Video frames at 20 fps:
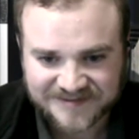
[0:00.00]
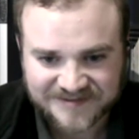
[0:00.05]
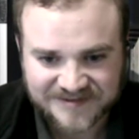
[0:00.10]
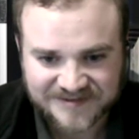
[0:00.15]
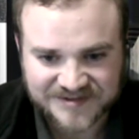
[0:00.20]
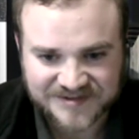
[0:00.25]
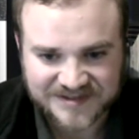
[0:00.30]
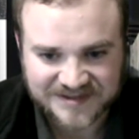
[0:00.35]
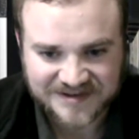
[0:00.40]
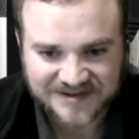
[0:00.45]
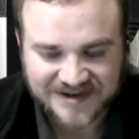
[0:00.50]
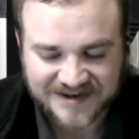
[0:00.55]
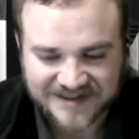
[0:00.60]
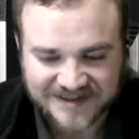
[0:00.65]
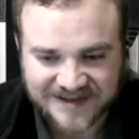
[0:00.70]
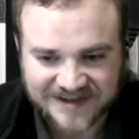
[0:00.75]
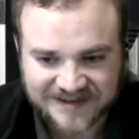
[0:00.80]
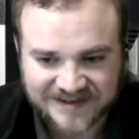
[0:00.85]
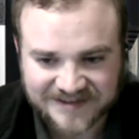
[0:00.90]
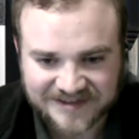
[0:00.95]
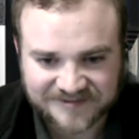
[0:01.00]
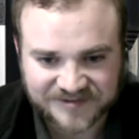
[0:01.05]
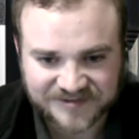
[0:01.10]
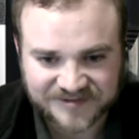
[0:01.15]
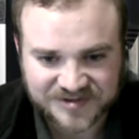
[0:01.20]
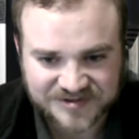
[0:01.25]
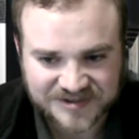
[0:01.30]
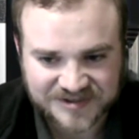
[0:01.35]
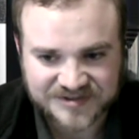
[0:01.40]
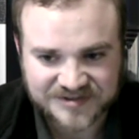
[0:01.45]
there's a lot of that
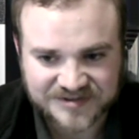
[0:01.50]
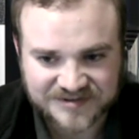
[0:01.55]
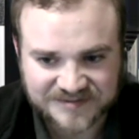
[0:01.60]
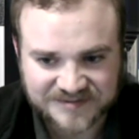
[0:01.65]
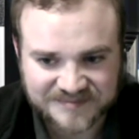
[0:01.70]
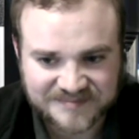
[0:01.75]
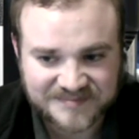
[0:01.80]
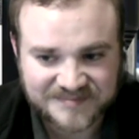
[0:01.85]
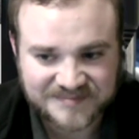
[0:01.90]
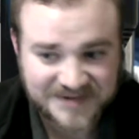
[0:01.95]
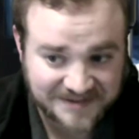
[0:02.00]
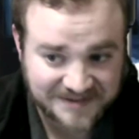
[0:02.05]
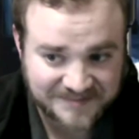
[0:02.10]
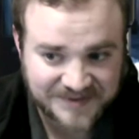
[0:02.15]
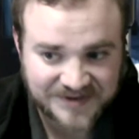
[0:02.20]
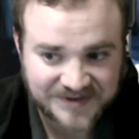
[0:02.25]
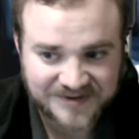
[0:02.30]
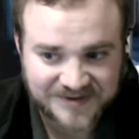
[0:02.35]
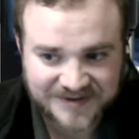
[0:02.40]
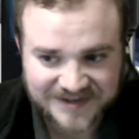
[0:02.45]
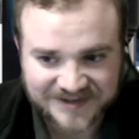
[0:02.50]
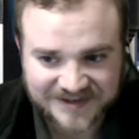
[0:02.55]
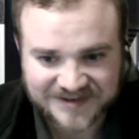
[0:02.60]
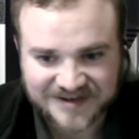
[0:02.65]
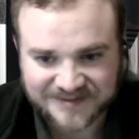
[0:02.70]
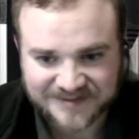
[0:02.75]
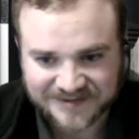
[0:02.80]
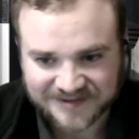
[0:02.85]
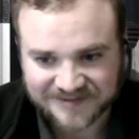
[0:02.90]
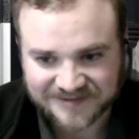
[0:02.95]
infrastructure being built and
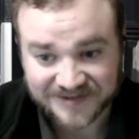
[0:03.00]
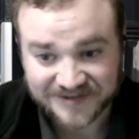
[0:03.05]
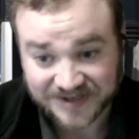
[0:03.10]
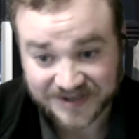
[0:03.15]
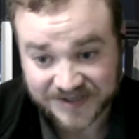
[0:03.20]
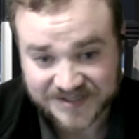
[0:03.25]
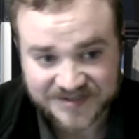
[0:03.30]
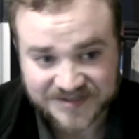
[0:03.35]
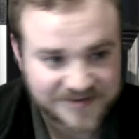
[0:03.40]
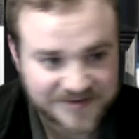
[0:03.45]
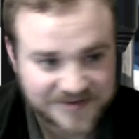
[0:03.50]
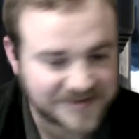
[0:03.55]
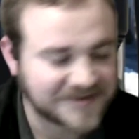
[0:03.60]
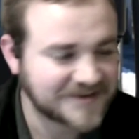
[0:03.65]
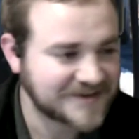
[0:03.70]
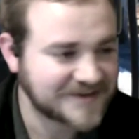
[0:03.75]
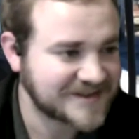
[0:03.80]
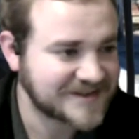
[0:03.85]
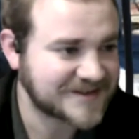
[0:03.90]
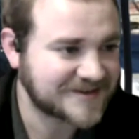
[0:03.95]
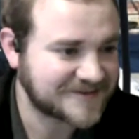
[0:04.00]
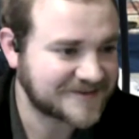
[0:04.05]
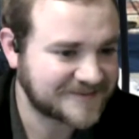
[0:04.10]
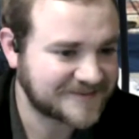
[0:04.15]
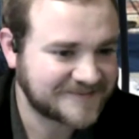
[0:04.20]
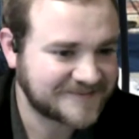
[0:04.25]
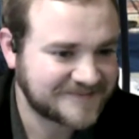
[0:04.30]
coming very soon. So